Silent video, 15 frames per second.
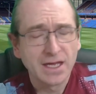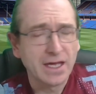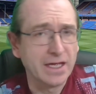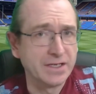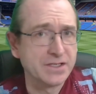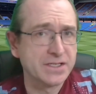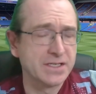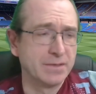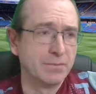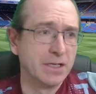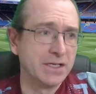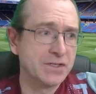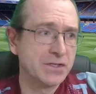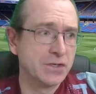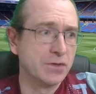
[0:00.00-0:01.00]
it's
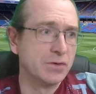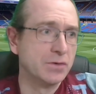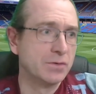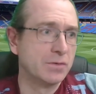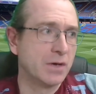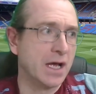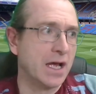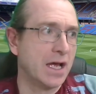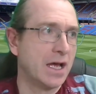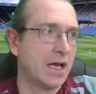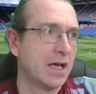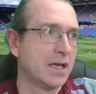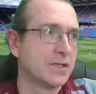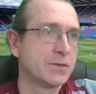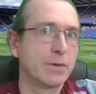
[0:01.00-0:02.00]
similar to
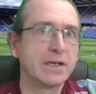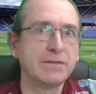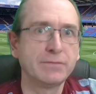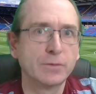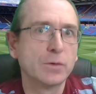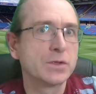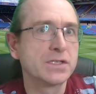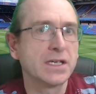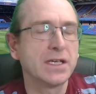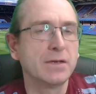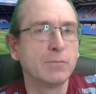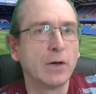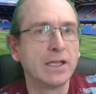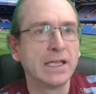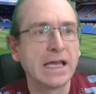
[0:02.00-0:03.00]
2014 when